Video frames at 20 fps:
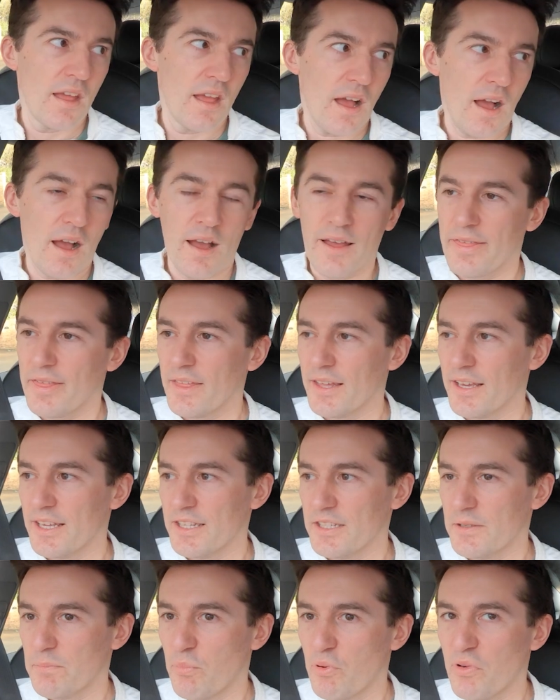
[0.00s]
I think it's
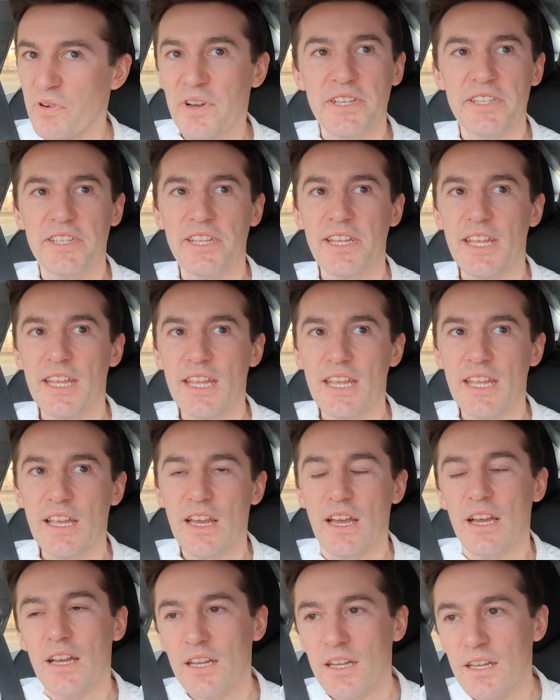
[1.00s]
pretty
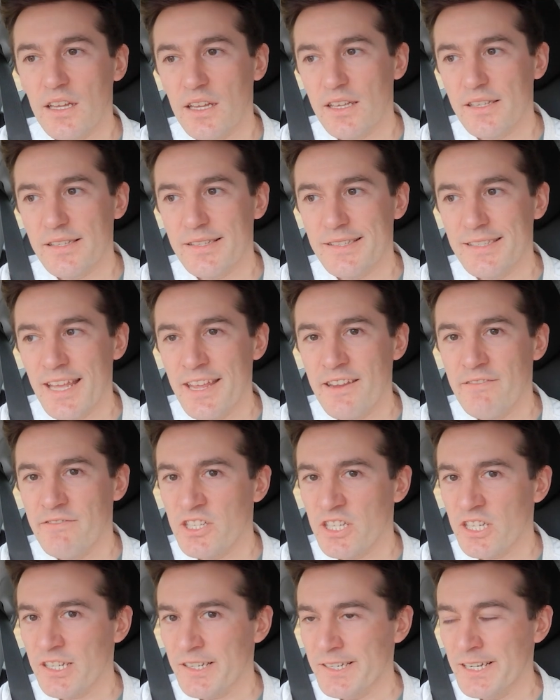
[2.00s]
uh, safe to
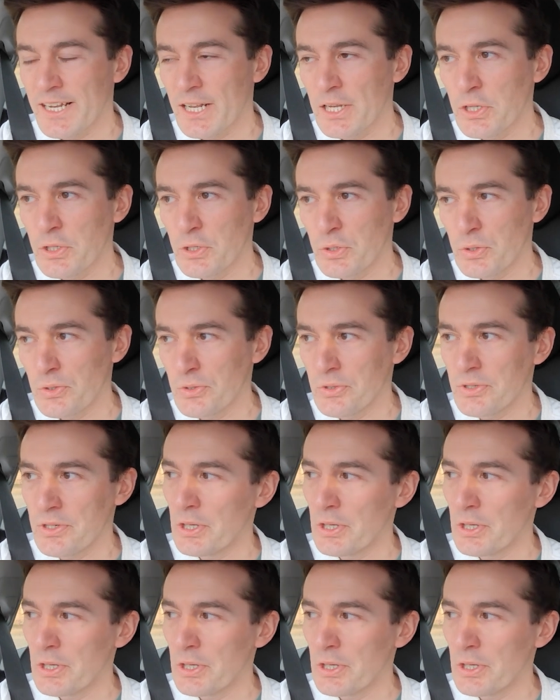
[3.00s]
conclude